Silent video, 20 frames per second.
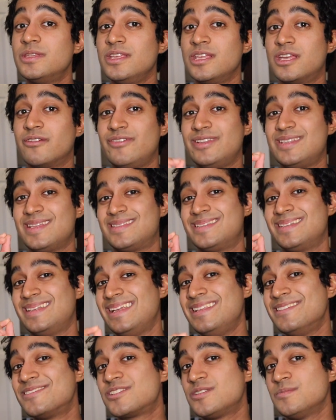think of it as an
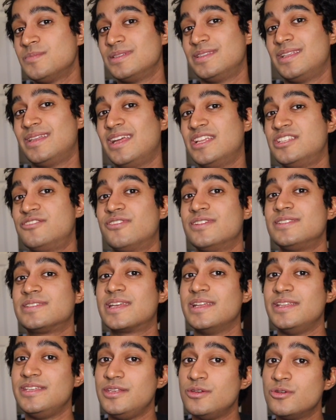instrument that hedge funds
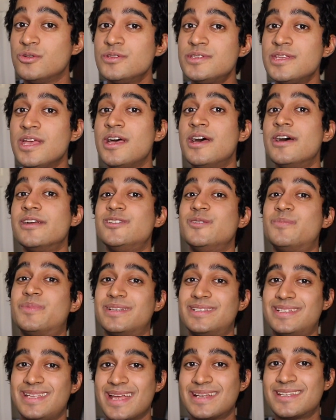can use to
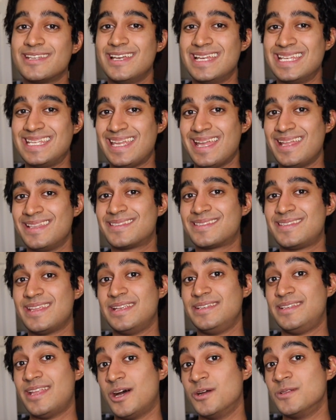protect against
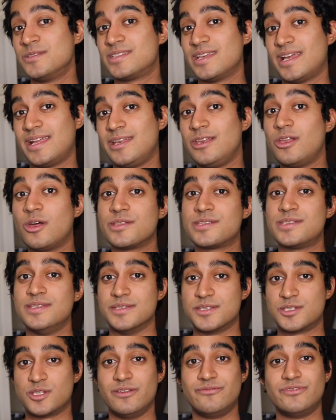their downside
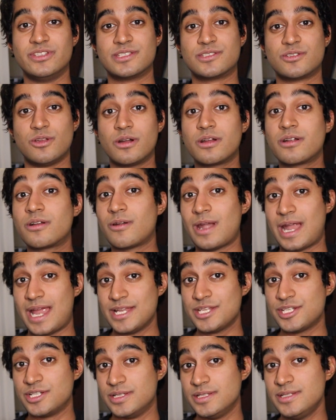losses. So if the stock
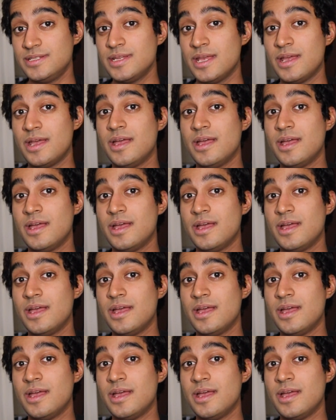crashes,